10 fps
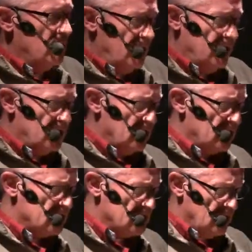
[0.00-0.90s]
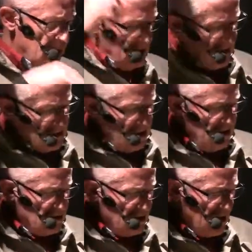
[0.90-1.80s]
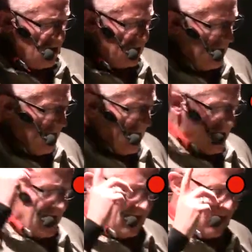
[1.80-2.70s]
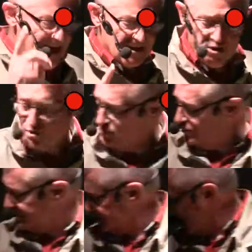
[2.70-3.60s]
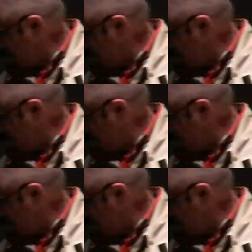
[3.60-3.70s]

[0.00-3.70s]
into this into, into the line. I like to, if